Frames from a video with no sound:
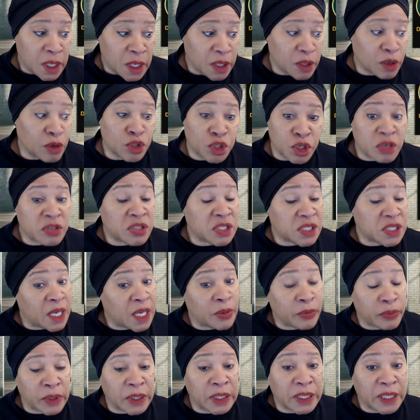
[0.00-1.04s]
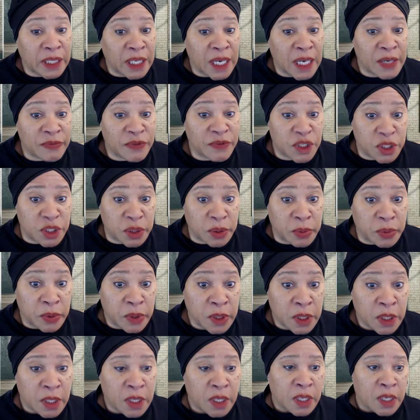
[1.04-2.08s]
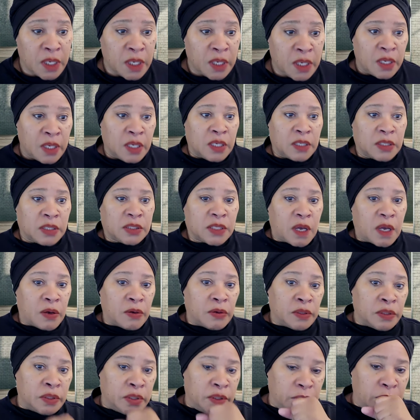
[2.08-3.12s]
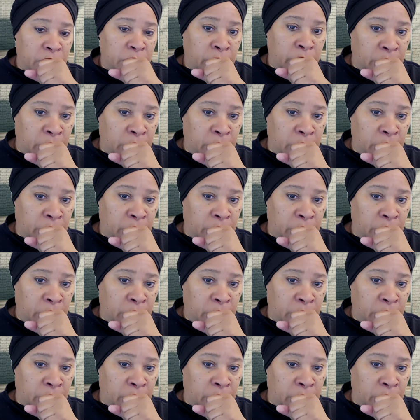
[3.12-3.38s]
He goes, Your son really loves you. So